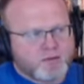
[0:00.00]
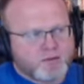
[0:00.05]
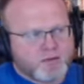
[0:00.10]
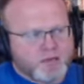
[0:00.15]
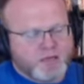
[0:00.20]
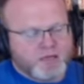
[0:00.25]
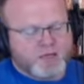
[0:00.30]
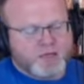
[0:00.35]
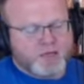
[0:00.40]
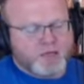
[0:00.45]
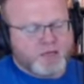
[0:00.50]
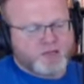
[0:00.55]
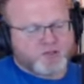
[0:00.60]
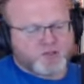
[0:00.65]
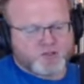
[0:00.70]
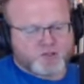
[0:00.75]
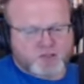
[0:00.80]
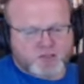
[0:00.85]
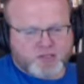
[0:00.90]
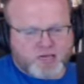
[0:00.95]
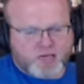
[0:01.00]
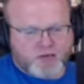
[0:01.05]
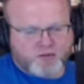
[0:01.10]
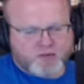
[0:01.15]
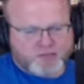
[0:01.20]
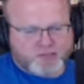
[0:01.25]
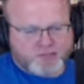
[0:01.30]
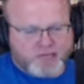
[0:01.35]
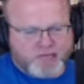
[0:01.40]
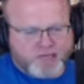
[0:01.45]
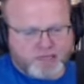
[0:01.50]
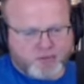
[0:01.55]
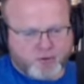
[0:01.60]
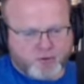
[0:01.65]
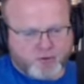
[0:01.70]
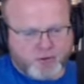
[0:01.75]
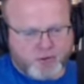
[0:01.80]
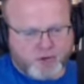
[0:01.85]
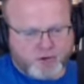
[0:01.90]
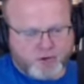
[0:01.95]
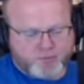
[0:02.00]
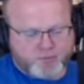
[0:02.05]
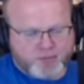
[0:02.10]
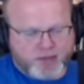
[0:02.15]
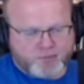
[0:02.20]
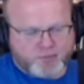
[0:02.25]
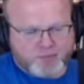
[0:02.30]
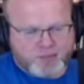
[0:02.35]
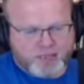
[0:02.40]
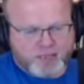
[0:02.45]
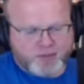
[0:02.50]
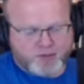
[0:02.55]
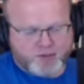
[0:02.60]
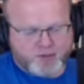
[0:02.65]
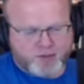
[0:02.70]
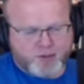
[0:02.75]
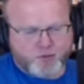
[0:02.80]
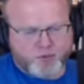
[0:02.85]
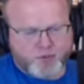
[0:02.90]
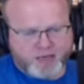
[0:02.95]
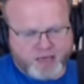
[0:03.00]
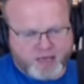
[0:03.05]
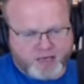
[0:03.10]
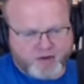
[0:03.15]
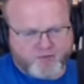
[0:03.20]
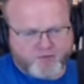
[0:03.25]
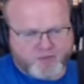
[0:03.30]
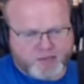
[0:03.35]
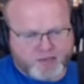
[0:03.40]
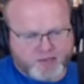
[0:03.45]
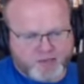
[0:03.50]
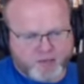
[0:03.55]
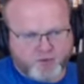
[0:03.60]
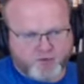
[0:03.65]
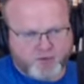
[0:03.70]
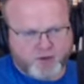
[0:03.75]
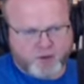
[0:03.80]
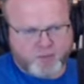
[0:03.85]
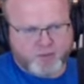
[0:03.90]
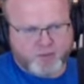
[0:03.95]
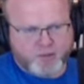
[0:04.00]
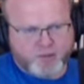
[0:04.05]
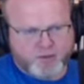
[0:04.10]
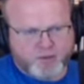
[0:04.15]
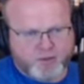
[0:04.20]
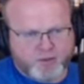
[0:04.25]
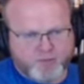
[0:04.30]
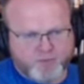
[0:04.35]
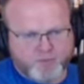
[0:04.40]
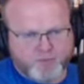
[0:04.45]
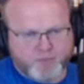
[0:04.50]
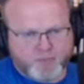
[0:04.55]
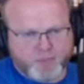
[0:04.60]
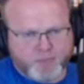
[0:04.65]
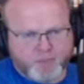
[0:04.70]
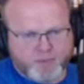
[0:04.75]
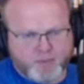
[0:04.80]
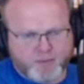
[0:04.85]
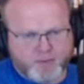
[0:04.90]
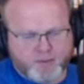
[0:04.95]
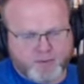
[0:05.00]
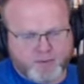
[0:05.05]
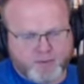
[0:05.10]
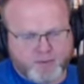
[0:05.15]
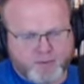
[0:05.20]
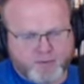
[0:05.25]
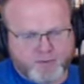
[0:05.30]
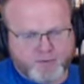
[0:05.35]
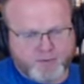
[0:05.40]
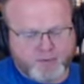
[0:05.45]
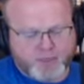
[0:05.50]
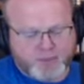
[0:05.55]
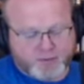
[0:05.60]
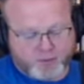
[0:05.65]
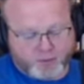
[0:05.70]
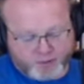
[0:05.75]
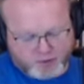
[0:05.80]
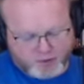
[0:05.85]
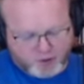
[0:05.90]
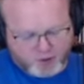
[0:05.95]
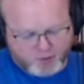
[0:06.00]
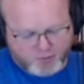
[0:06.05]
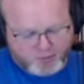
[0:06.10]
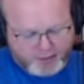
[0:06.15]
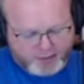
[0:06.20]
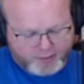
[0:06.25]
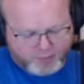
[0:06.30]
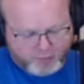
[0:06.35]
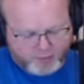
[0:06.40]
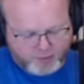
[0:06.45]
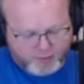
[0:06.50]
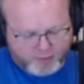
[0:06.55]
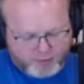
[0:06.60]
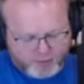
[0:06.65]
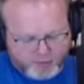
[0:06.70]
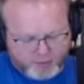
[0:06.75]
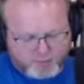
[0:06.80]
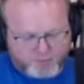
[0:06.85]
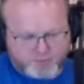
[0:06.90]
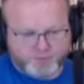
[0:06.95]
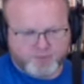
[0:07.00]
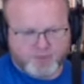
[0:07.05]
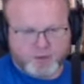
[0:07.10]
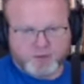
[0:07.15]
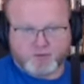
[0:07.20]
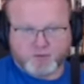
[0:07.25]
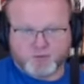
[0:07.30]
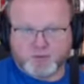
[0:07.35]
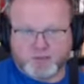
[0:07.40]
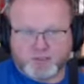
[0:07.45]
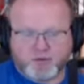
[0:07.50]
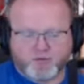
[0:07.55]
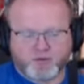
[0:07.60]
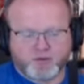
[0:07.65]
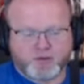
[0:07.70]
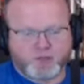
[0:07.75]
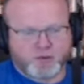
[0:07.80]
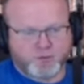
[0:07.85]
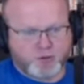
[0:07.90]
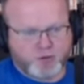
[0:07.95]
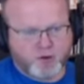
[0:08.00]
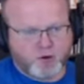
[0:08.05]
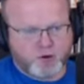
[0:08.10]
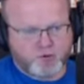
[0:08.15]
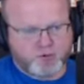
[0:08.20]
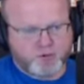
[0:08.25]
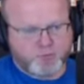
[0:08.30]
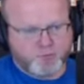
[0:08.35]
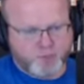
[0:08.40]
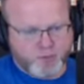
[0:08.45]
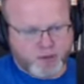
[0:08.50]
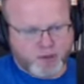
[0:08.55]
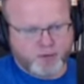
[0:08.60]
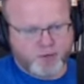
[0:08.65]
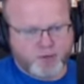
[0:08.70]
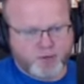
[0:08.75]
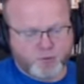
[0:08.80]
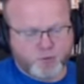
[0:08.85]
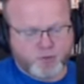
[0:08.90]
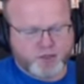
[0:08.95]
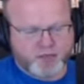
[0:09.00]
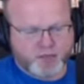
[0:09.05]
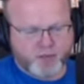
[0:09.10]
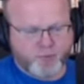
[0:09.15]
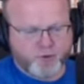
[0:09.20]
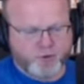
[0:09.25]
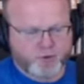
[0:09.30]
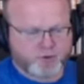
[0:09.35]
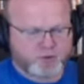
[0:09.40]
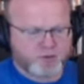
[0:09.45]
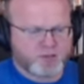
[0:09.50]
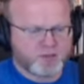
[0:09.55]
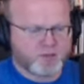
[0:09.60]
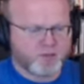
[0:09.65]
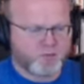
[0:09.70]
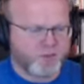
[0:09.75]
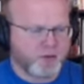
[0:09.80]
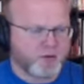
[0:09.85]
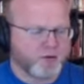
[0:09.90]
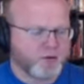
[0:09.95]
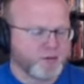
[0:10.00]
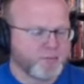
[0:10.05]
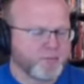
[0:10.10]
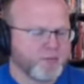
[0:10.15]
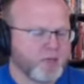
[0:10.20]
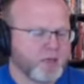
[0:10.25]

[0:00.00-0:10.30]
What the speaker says: And this is just kind of a side note here, and I'm getting a little bit ahead of myself here, but because I want to talk about it with specifically in regard to Mary and what Gabriel said to Mary.